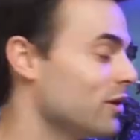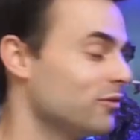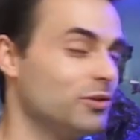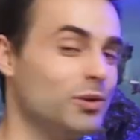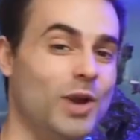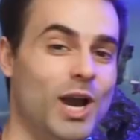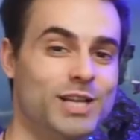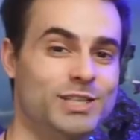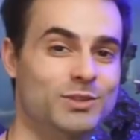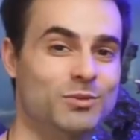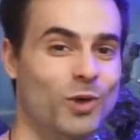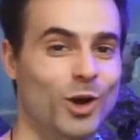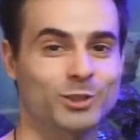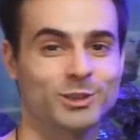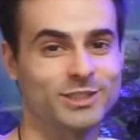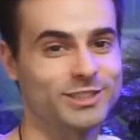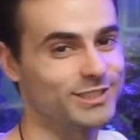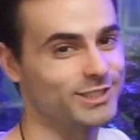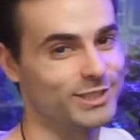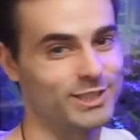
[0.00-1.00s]
If you guys have watched
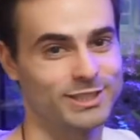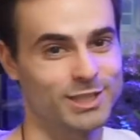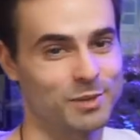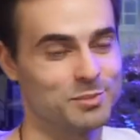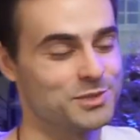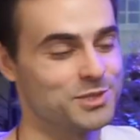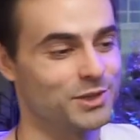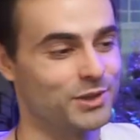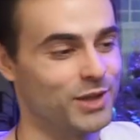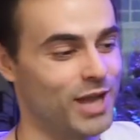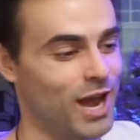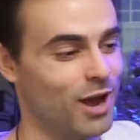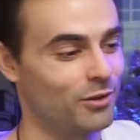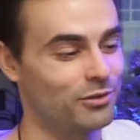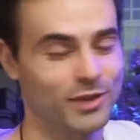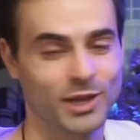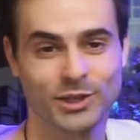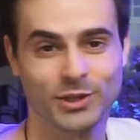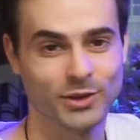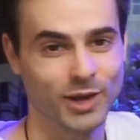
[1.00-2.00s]
the series up until now,
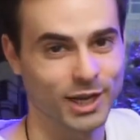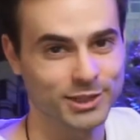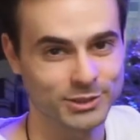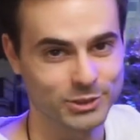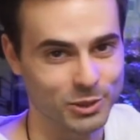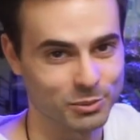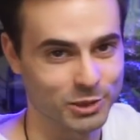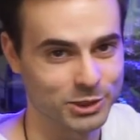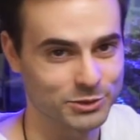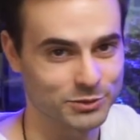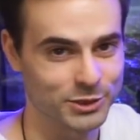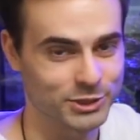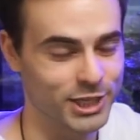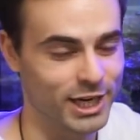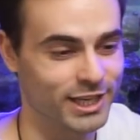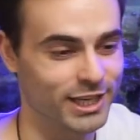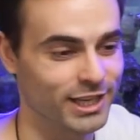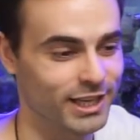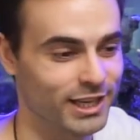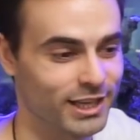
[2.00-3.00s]
thank you guys so much for
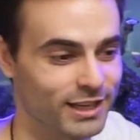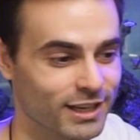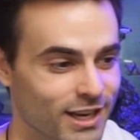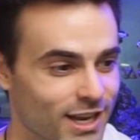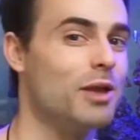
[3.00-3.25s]
checking in.